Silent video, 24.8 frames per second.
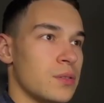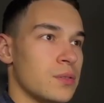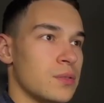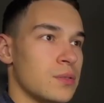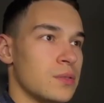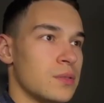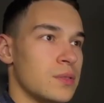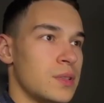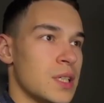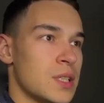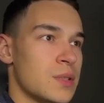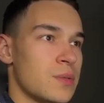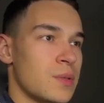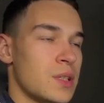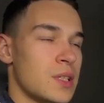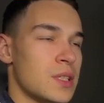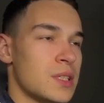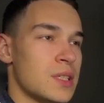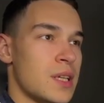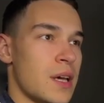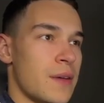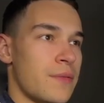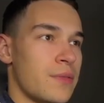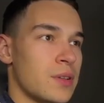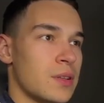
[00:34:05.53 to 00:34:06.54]
This one is
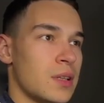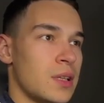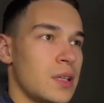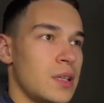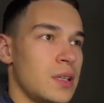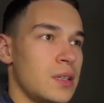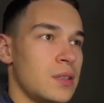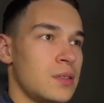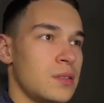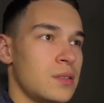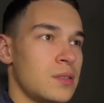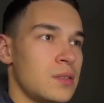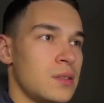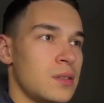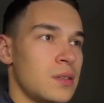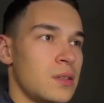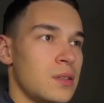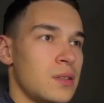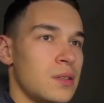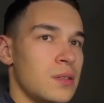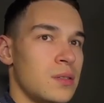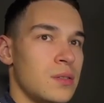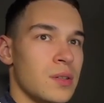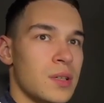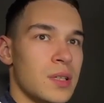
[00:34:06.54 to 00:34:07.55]
definitely,
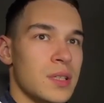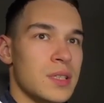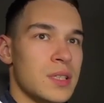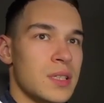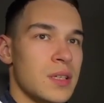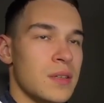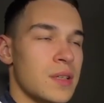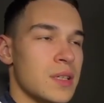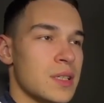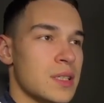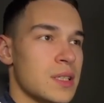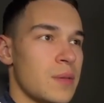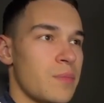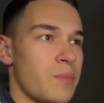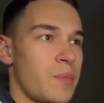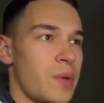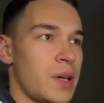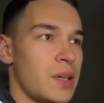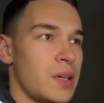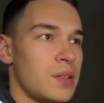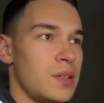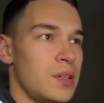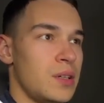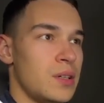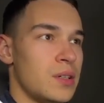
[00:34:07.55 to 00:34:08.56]
you can see this campaign
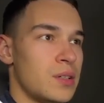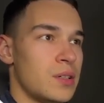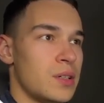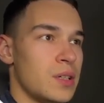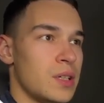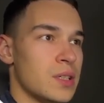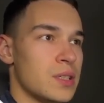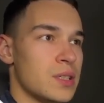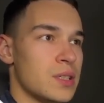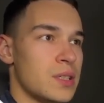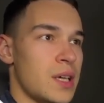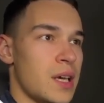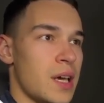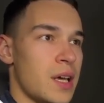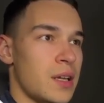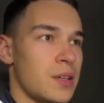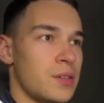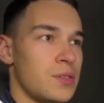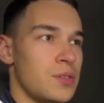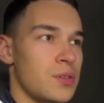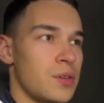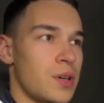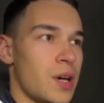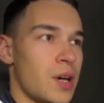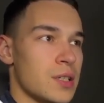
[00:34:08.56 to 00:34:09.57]
here is getting new
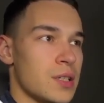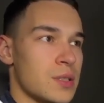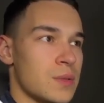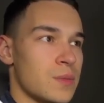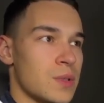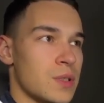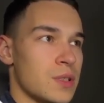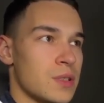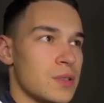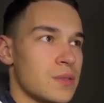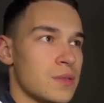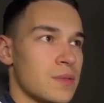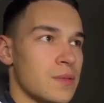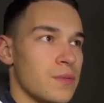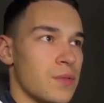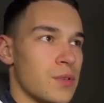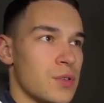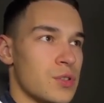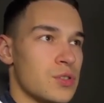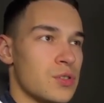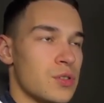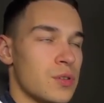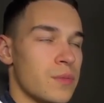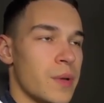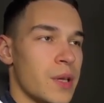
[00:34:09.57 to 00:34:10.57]
customers for
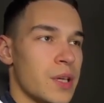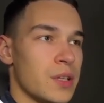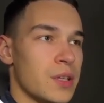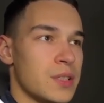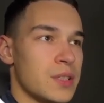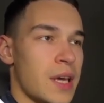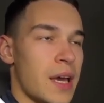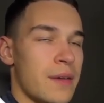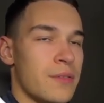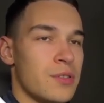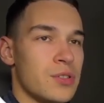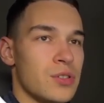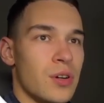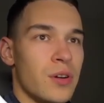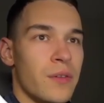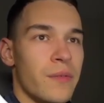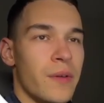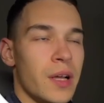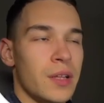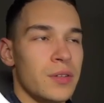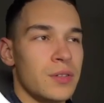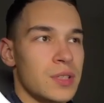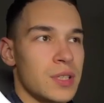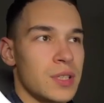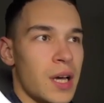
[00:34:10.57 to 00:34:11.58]
sure, because the average order
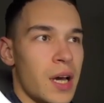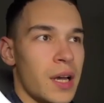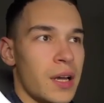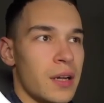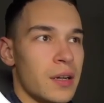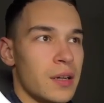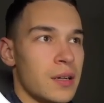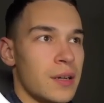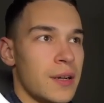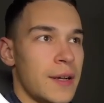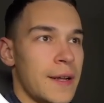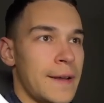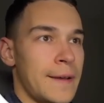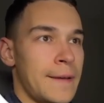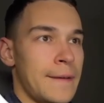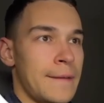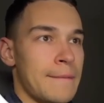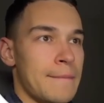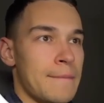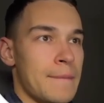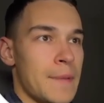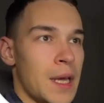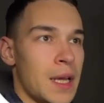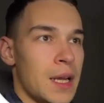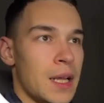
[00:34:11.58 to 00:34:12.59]
value is higher.
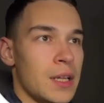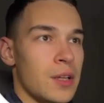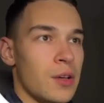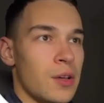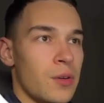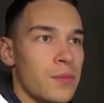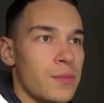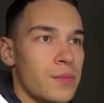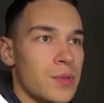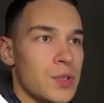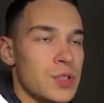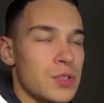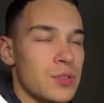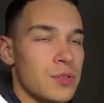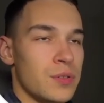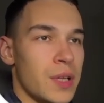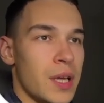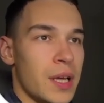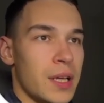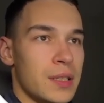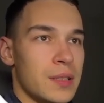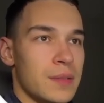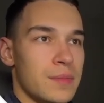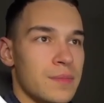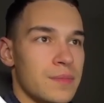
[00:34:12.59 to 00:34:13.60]
And I know for sure
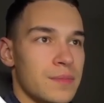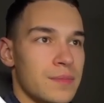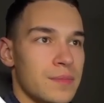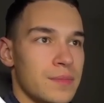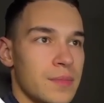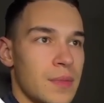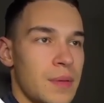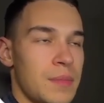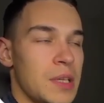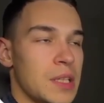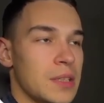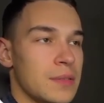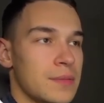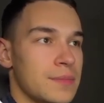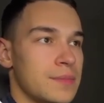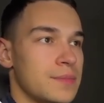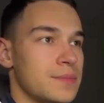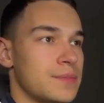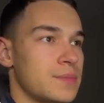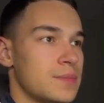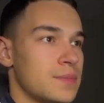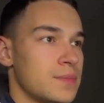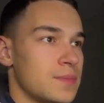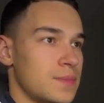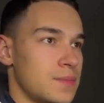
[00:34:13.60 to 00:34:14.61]
that,
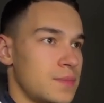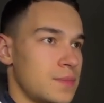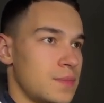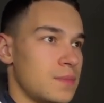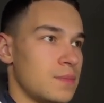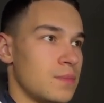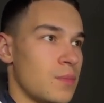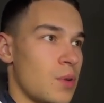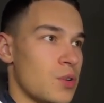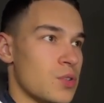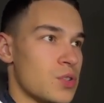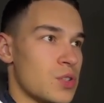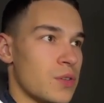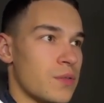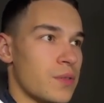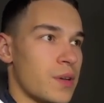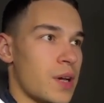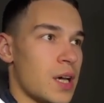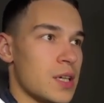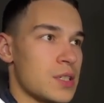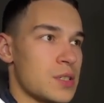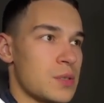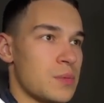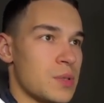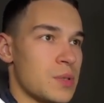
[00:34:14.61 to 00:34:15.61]
most of
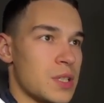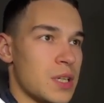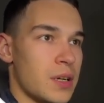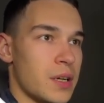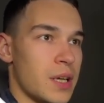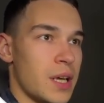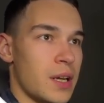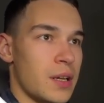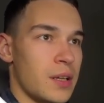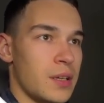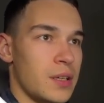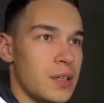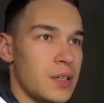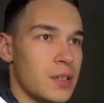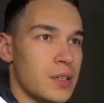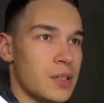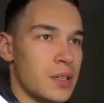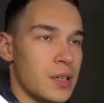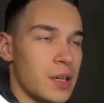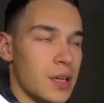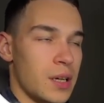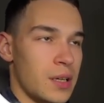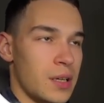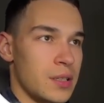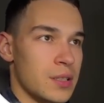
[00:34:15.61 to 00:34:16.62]
customers are getting here
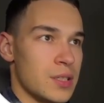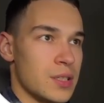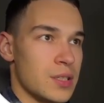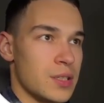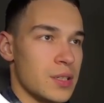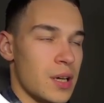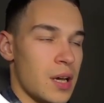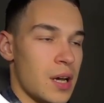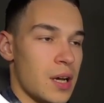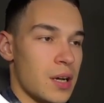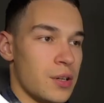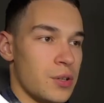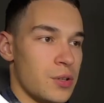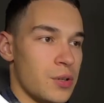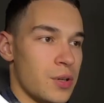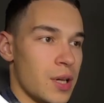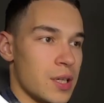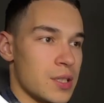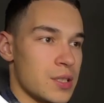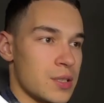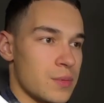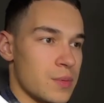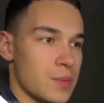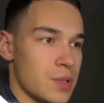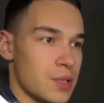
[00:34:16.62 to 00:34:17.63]
are new
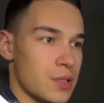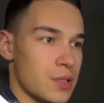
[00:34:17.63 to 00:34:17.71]
customers.